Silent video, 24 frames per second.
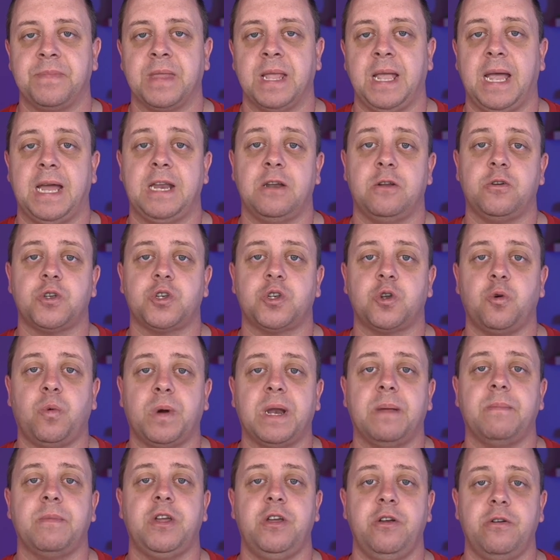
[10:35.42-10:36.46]
And also
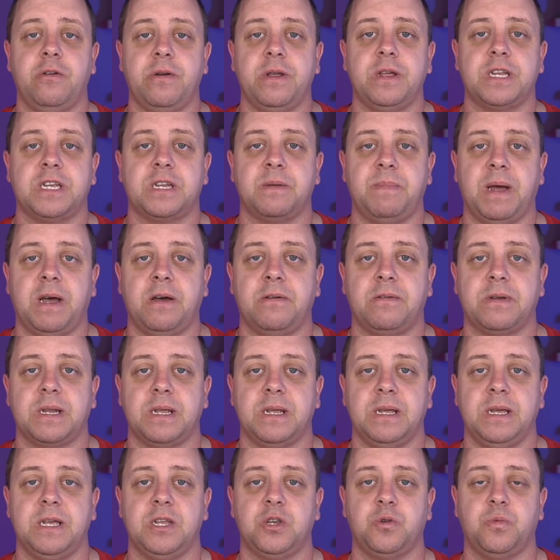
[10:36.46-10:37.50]
what I'm curious about
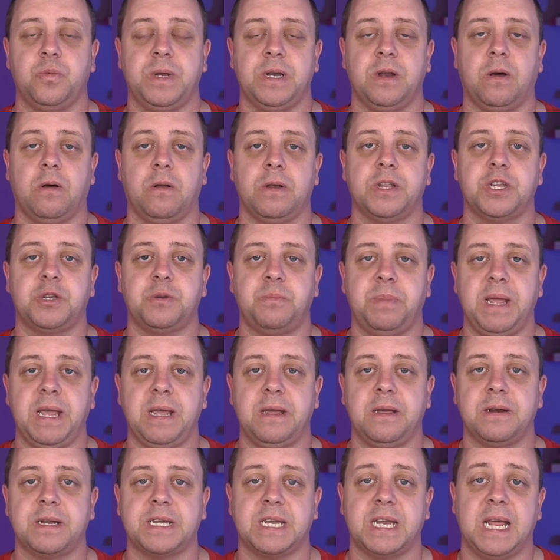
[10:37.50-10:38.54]
is, with all the
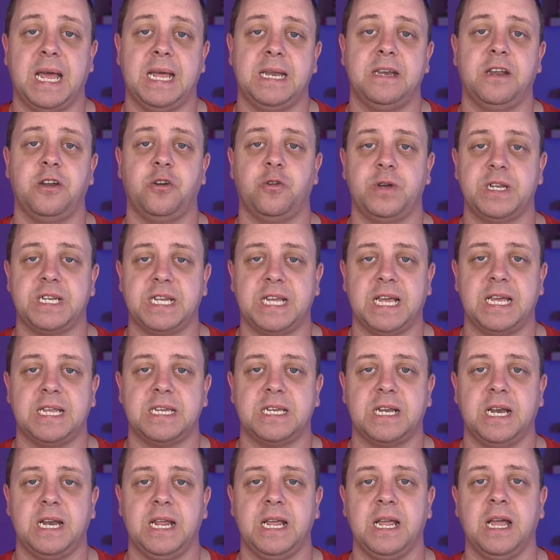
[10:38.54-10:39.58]
speakers and the noise
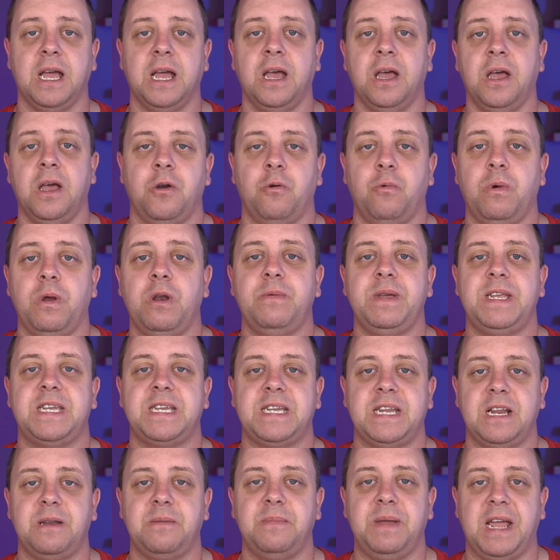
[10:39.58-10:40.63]
cancelling, will we
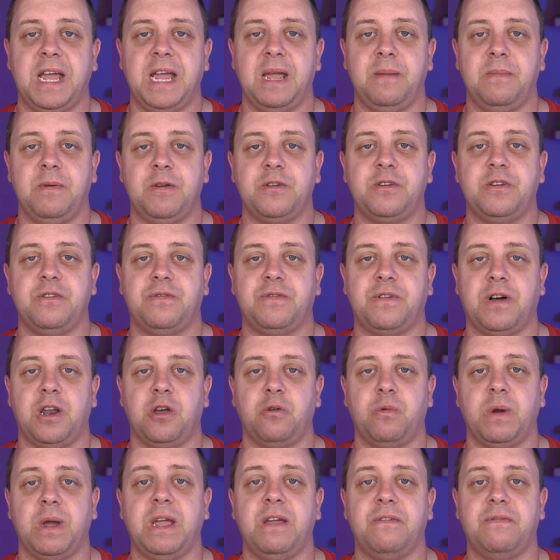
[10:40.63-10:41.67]
still be able to
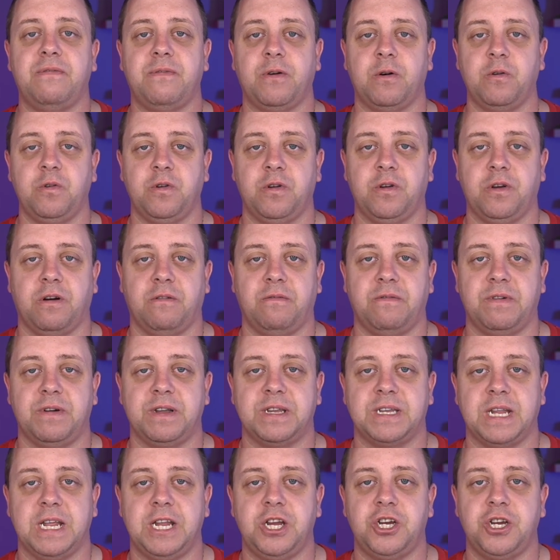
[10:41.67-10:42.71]
follow a phone
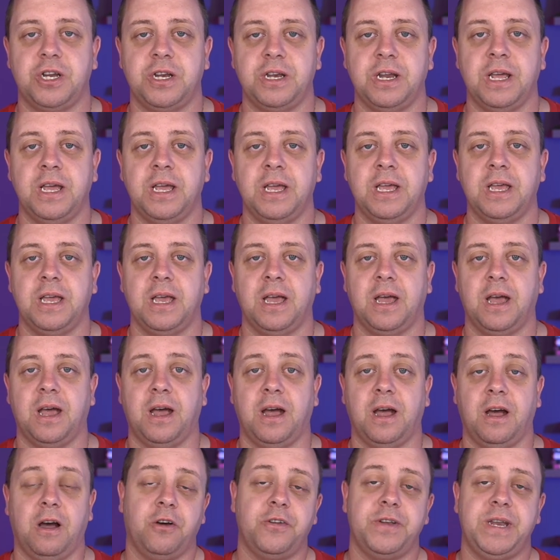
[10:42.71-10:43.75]
conversation
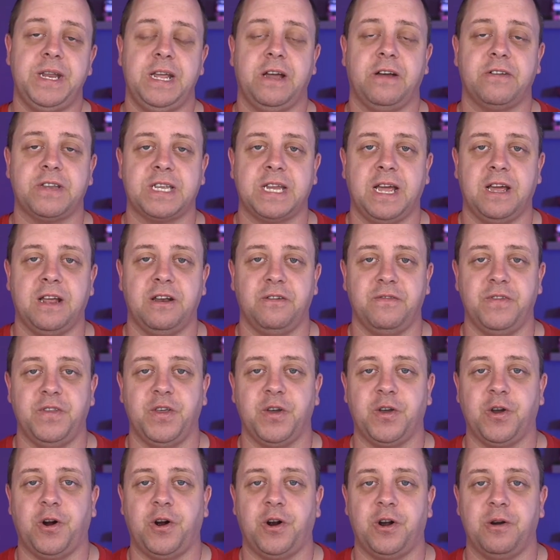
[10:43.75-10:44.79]
on the outside of
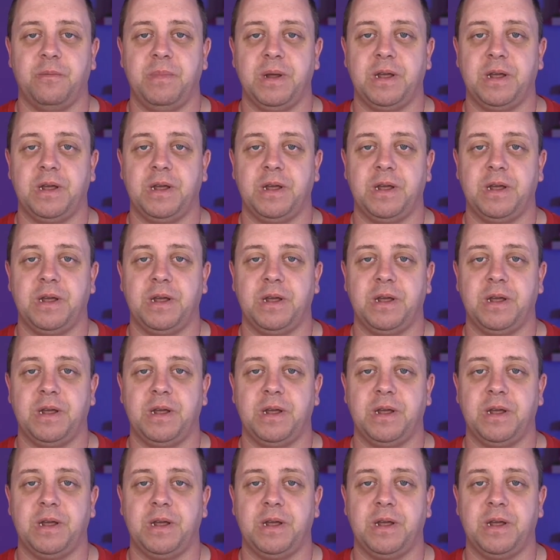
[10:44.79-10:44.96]
the car?